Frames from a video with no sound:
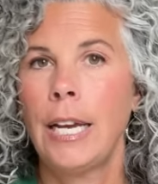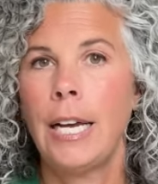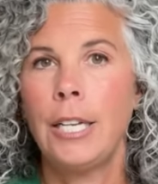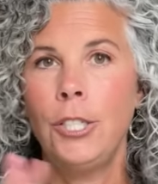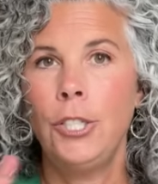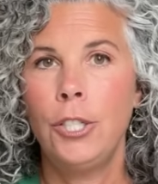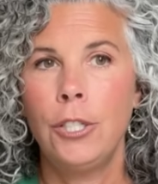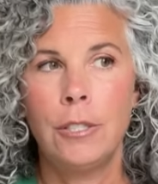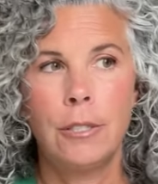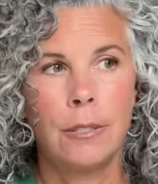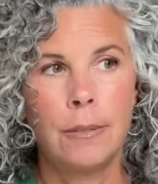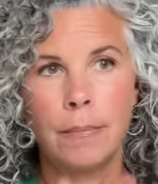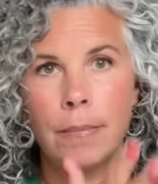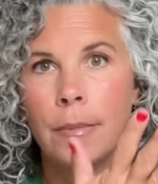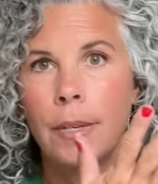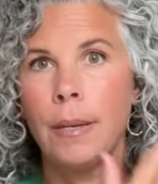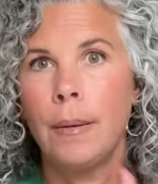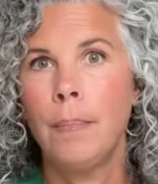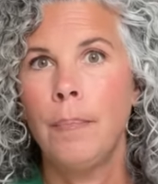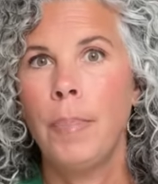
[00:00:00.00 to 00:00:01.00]
I just
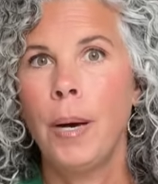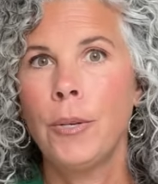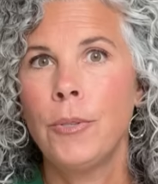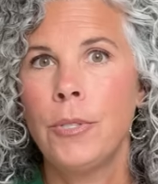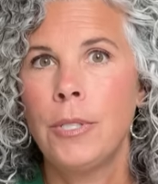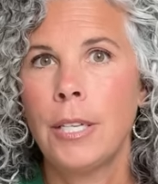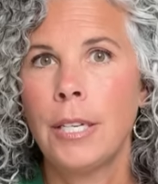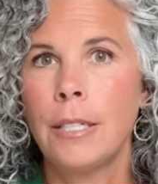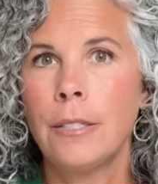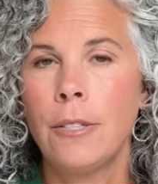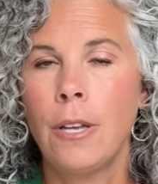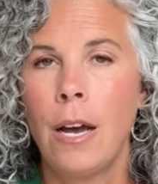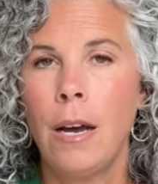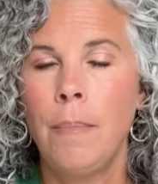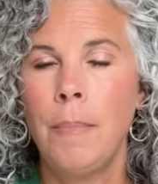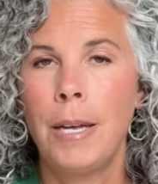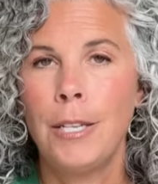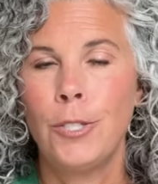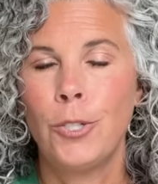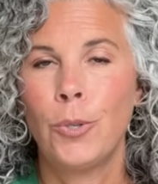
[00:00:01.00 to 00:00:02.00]
post things on
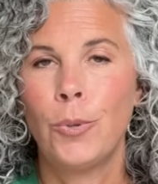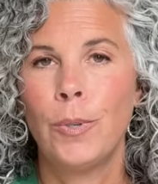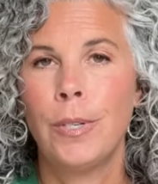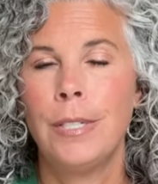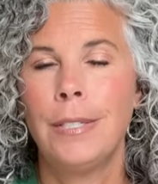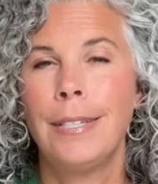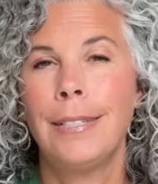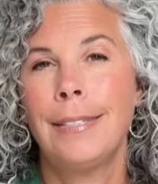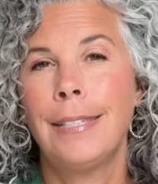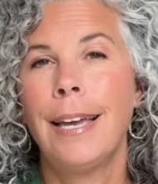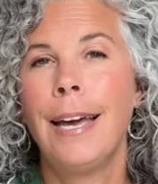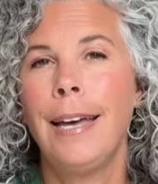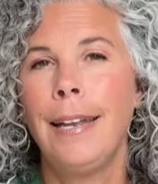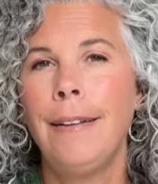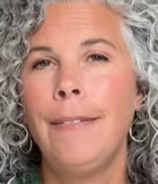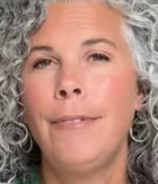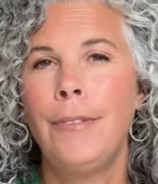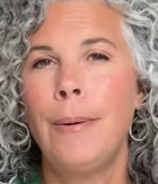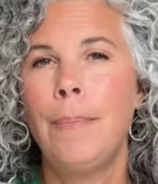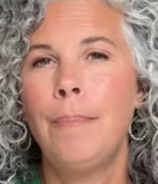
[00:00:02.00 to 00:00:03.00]
my stories. It's kind
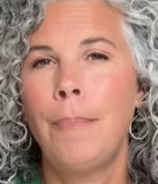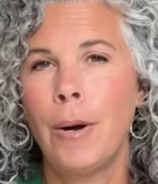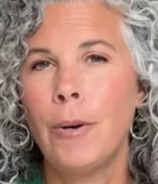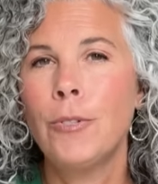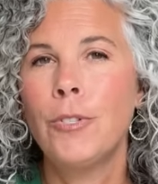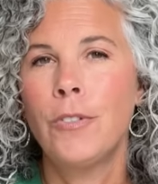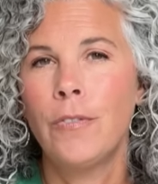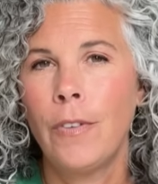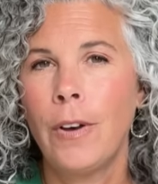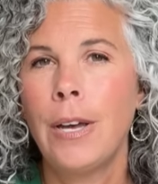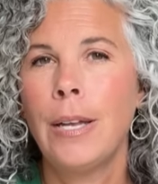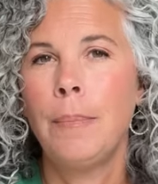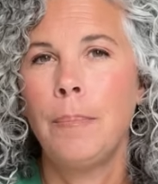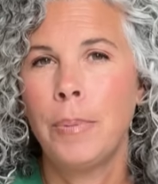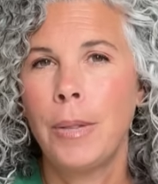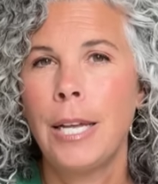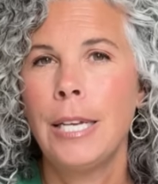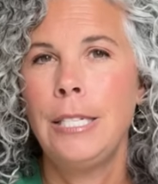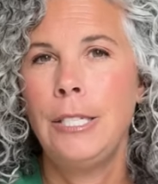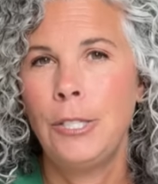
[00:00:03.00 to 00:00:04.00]
of the most fun
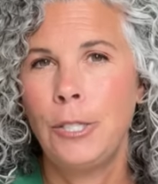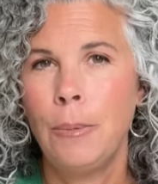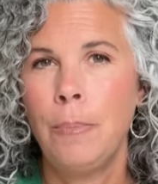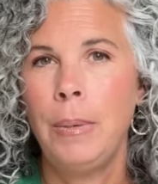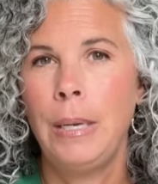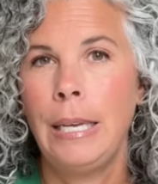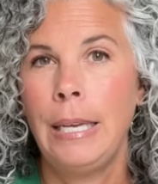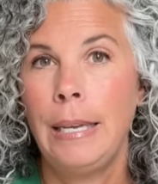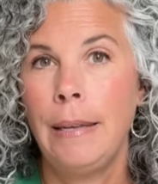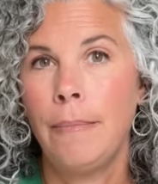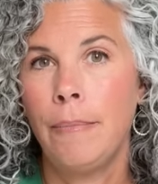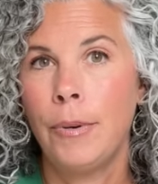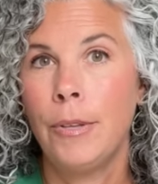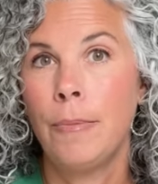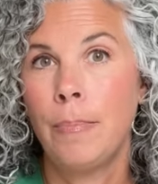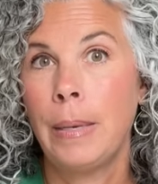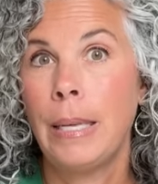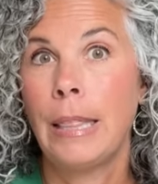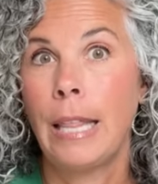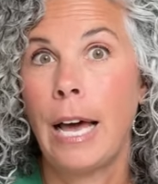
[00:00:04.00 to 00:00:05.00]
place to be
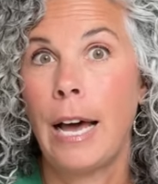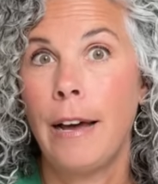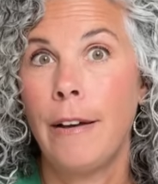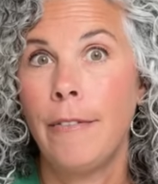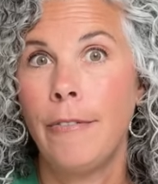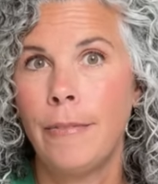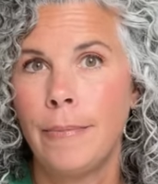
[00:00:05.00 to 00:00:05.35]
with me live.